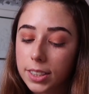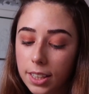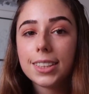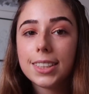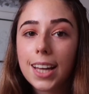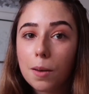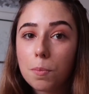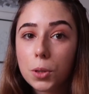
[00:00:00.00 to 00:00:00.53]

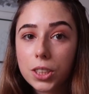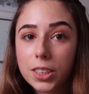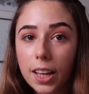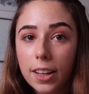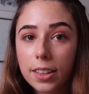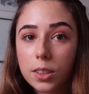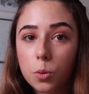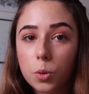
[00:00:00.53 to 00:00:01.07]
And
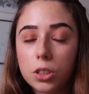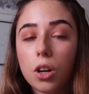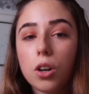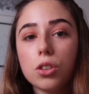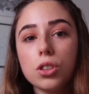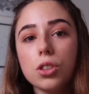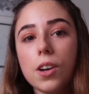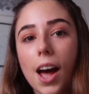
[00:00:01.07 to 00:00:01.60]
10% was
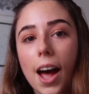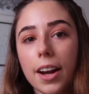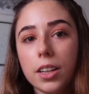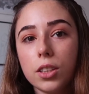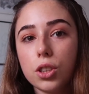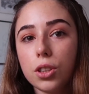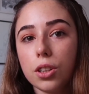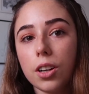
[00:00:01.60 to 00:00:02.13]
also
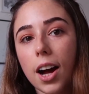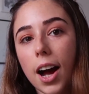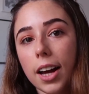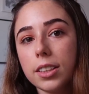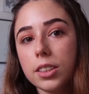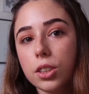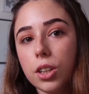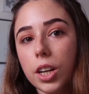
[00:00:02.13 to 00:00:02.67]
added to your
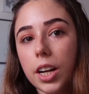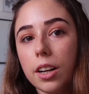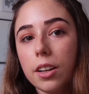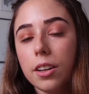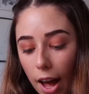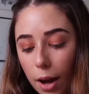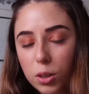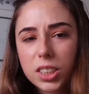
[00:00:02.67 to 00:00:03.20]
highest grade.
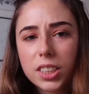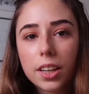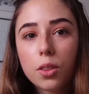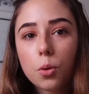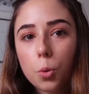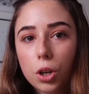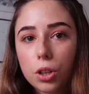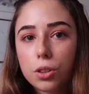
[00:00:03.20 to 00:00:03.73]
I would say
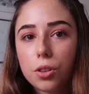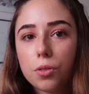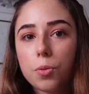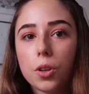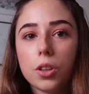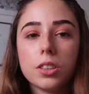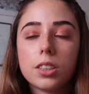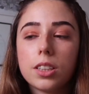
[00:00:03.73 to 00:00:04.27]
the workload
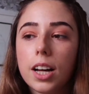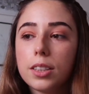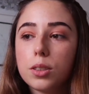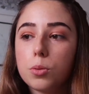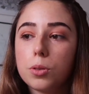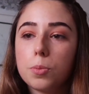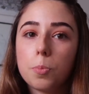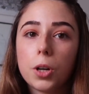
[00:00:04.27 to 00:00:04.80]
for this class
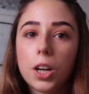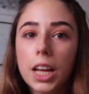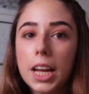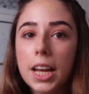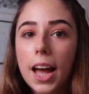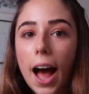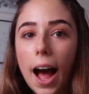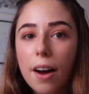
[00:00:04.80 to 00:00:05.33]
was
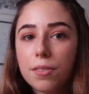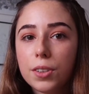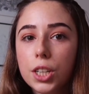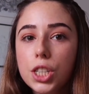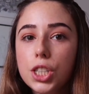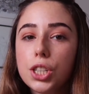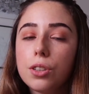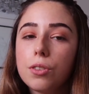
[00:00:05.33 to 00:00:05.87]
pretty
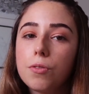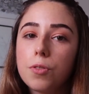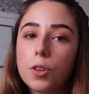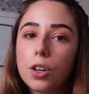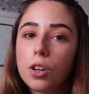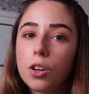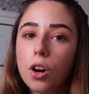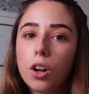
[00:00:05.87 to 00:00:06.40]
average.
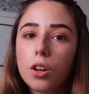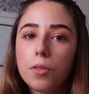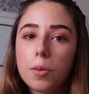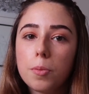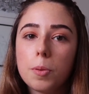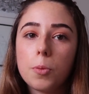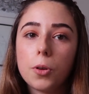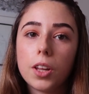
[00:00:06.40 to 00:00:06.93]
For all of the
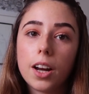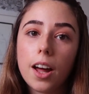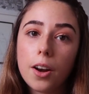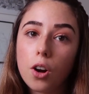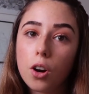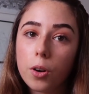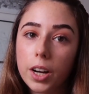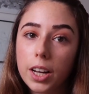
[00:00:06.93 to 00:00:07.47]
people that had
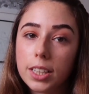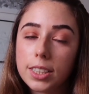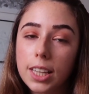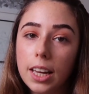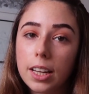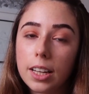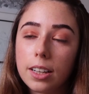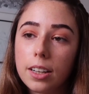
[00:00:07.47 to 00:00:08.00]
already
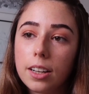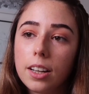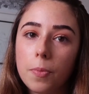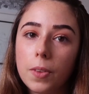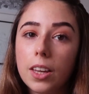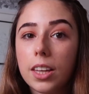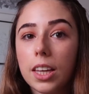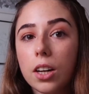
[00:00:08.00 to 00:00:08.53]
taken
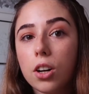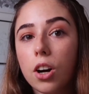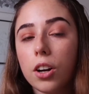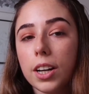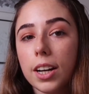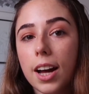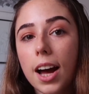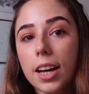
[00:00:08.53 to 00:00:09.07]

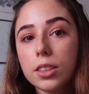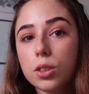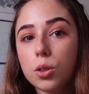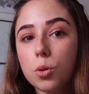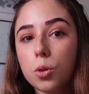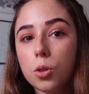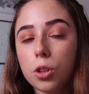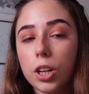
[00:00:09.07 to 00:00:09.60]
econ in high
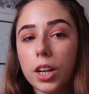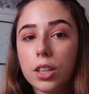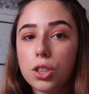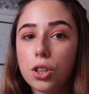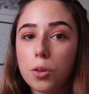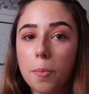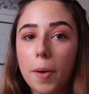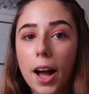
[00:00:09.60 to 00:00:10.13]
school or
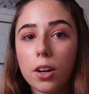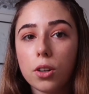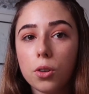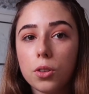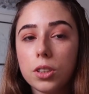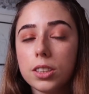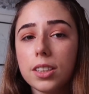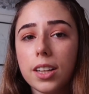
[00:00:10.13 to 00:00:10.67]
intro to
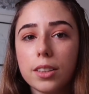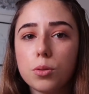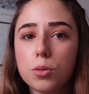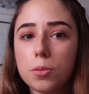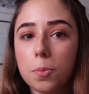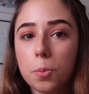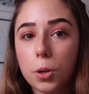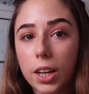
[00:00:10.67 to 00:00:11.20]
macro, this class
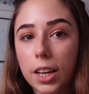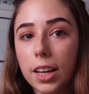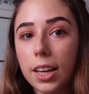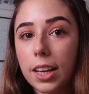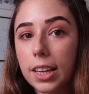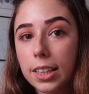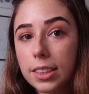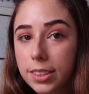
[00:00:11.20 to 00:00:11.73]
was
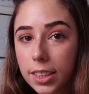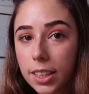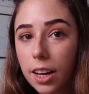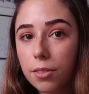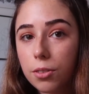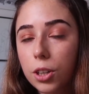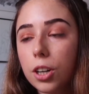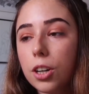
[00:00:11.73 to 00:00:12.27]
pretty easy,
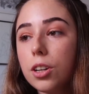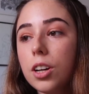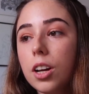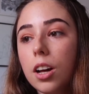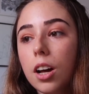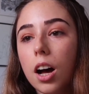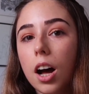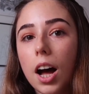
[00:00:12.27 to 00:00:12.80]
I've heard.
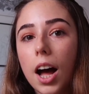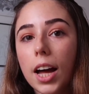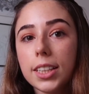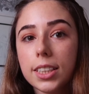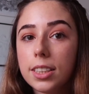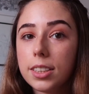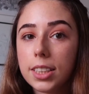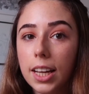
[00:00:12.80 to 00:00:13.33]
I
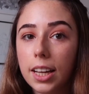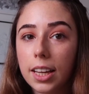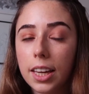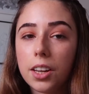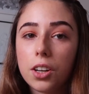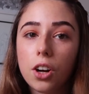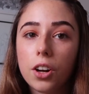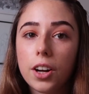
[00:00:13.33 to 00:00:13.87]
didn't take
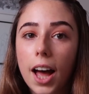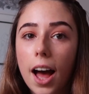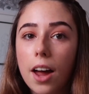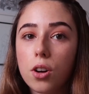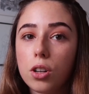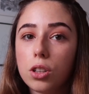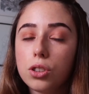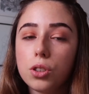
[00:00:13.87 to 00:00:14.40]
econ at
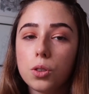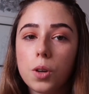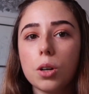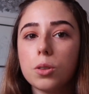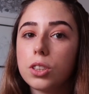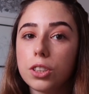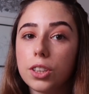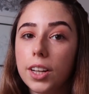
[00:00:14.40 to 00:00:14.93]
all, so I
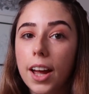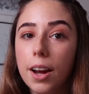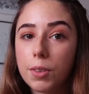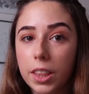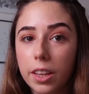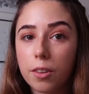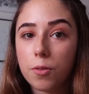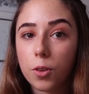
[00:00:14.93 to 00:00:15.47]
was learning
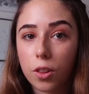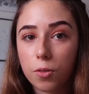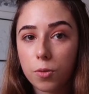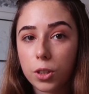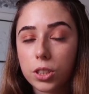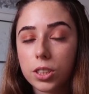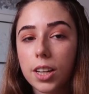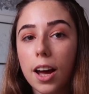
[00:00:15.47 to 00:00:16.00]
everything for the
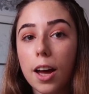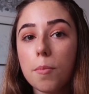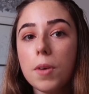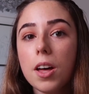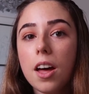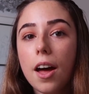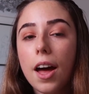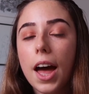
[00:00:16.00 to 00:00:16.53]
first time,
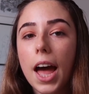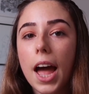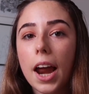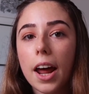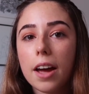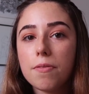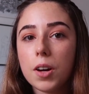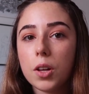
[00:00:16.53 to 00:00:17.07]

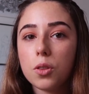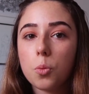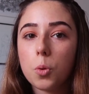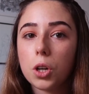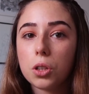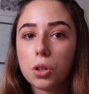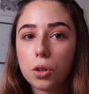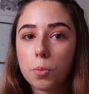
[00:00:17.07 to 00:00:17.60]
and I found the
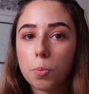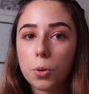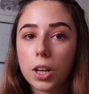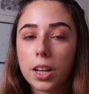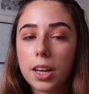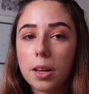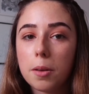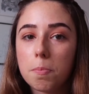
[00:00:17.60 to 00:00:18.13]
workload
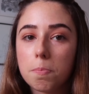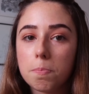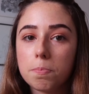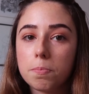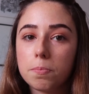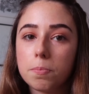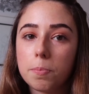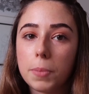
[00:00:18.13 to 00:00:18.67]
pretty
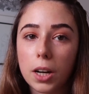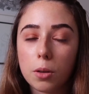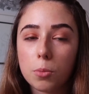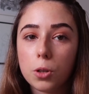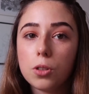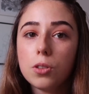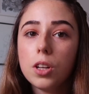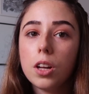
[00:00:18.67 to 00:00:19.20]

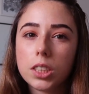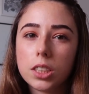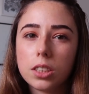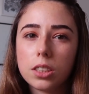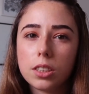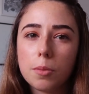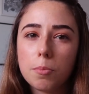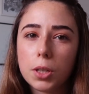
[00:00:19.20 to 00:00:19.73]
bearable.
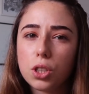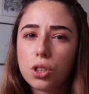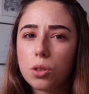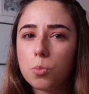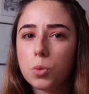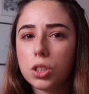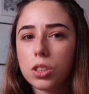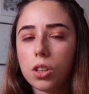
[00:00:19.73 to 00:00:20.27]
The
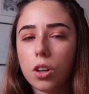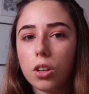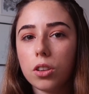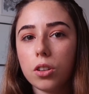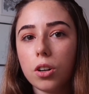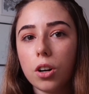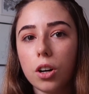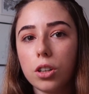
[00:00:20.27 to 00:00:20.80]
midterm was on
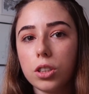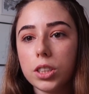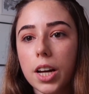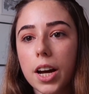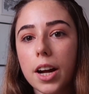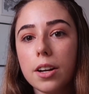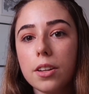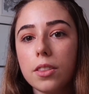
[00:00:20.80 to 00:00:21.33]
the harder
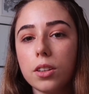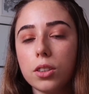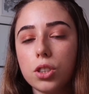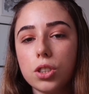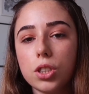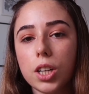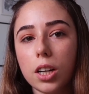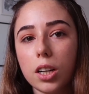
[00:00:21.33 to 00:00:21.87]
side. The
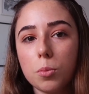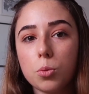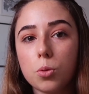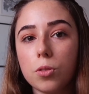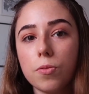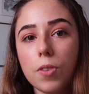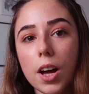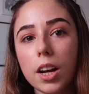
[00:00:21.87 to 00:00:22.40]
checkups
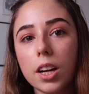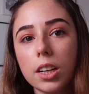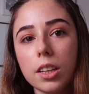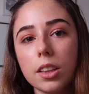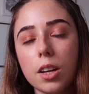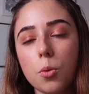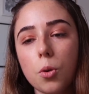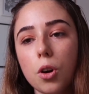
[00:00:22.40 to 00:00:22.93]
were fine
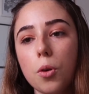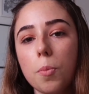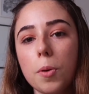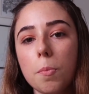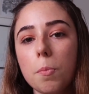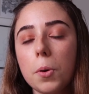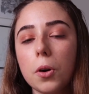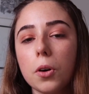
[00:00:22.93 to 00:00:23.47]
and they were
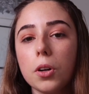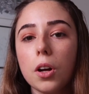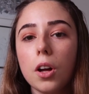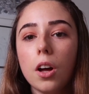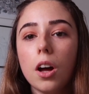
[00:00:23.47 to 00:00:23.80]
open book.